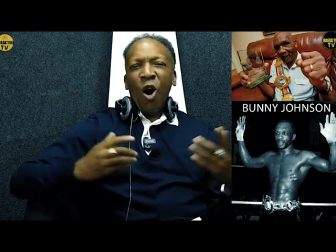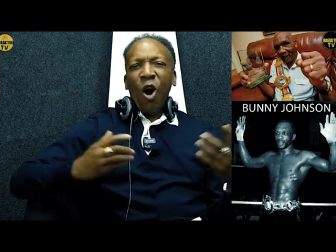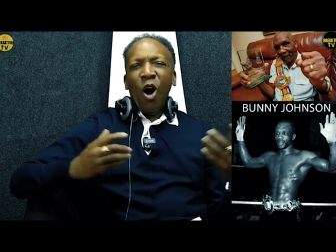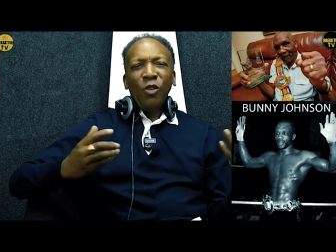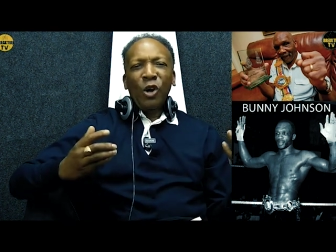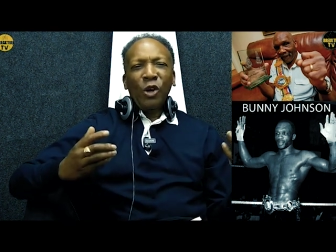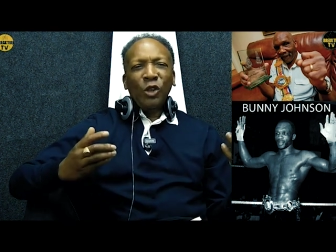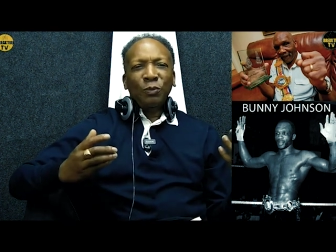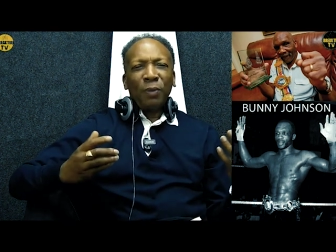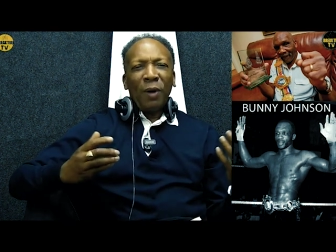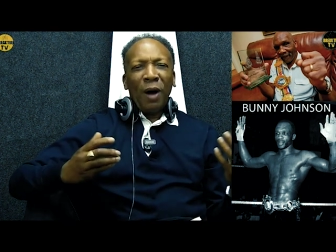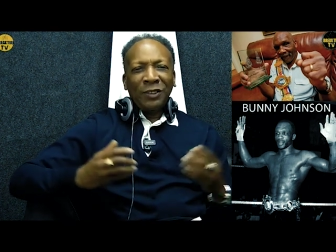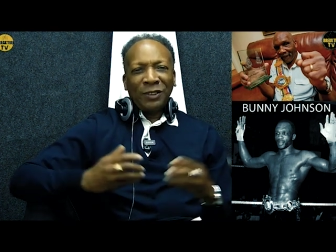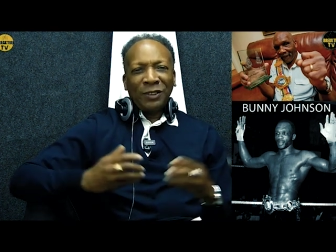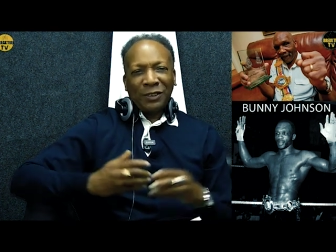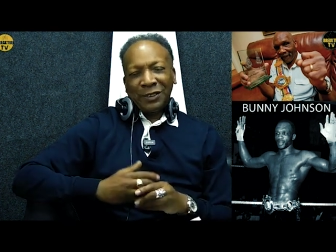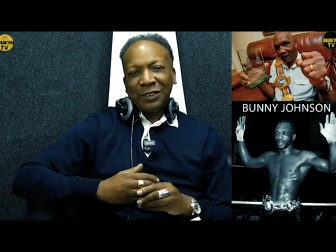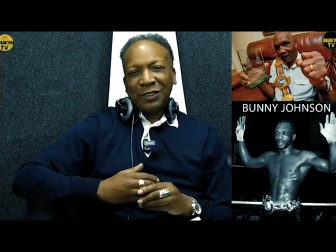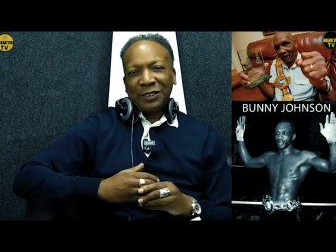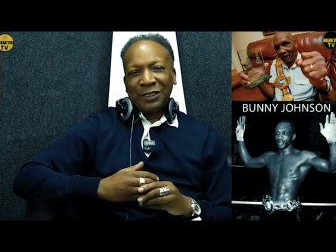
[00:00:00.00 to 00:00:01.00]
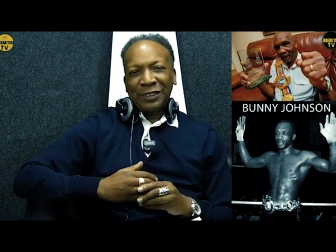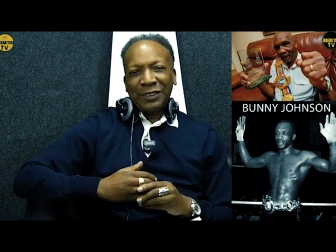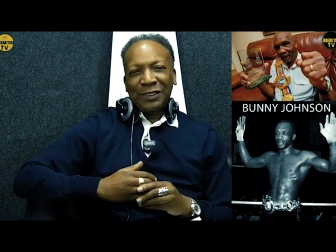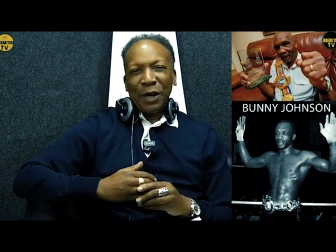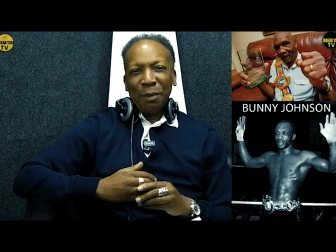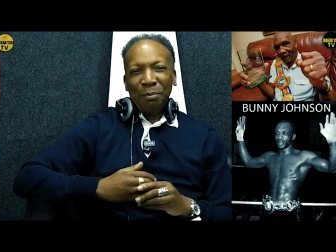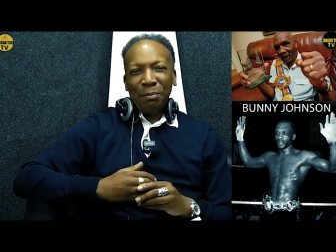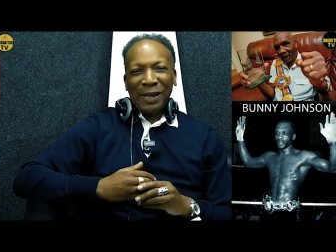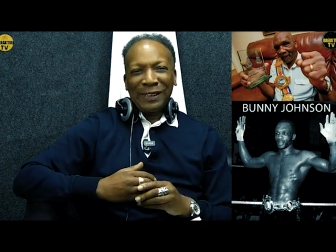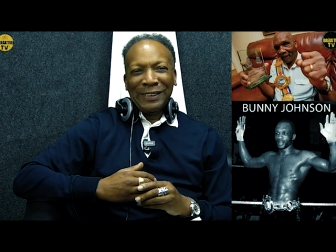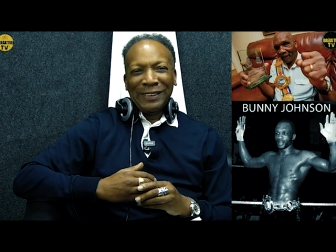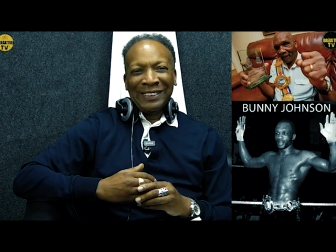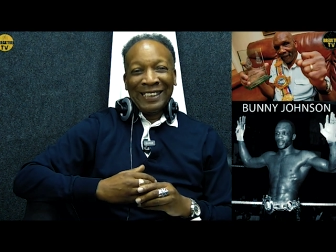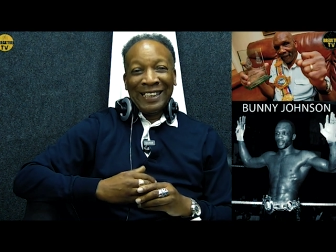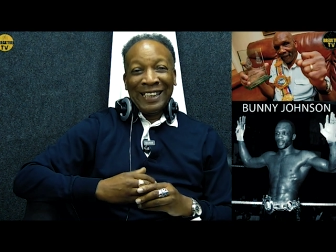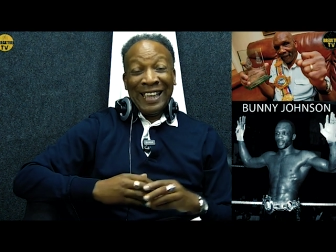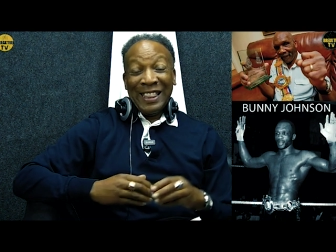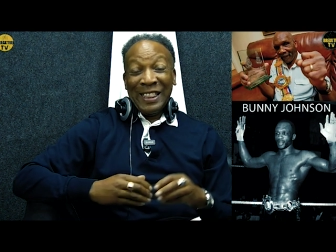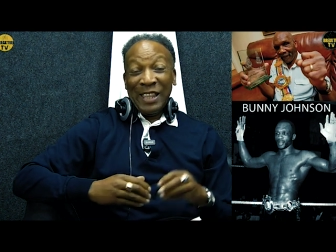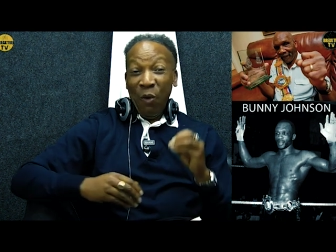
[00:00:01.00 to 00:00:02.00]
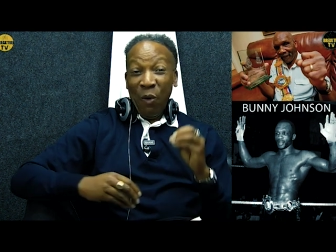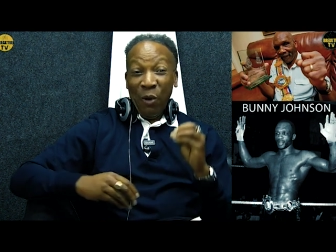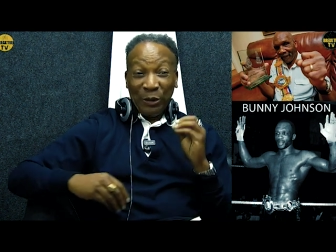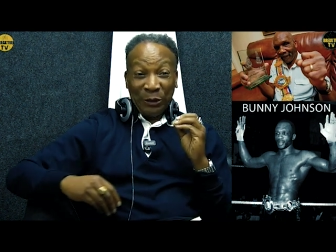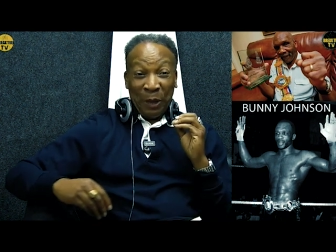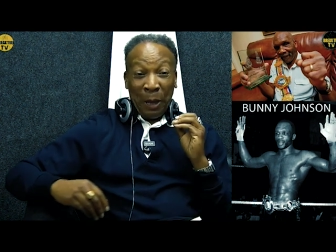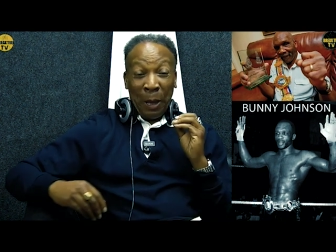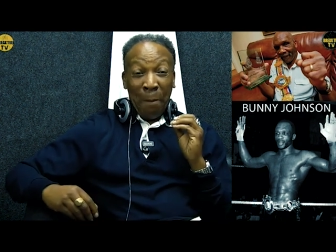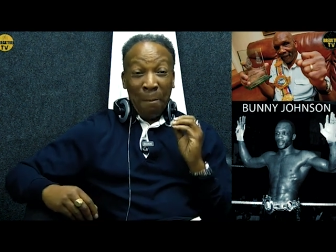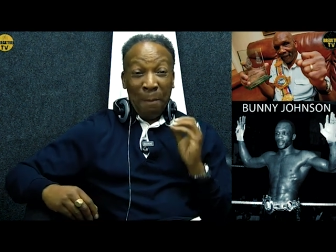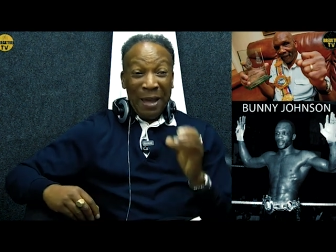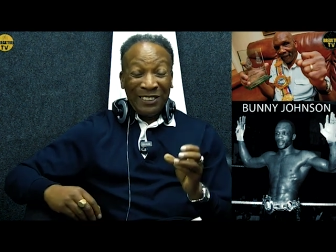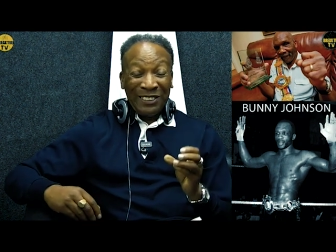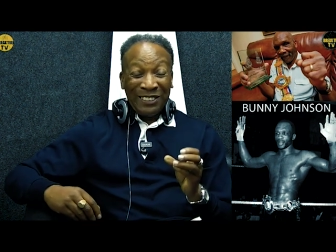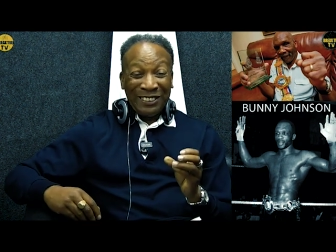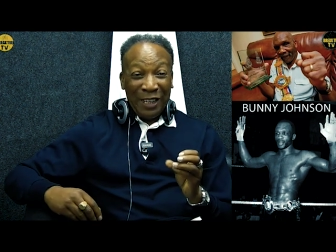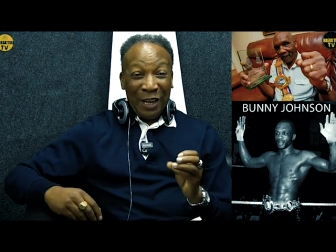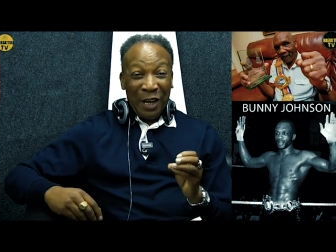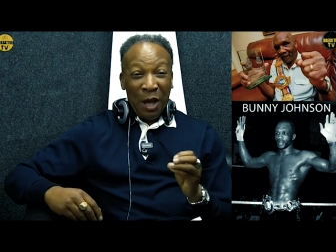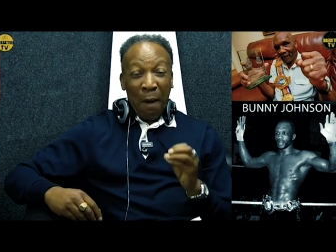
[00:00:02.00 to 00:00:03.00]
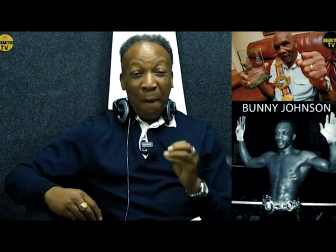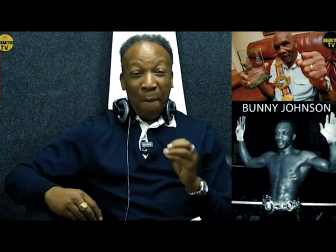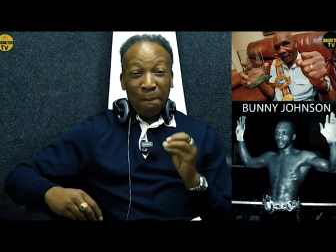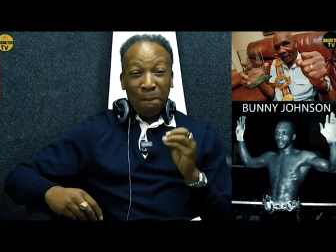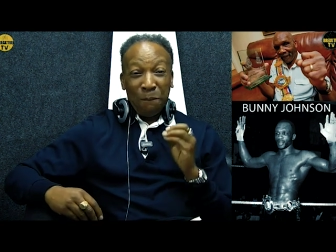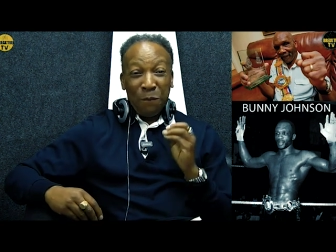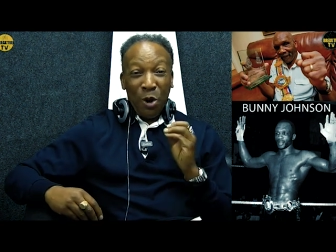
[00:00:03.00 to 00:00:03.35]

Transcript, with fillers: all those boxers, you know what I mean? There was Mr.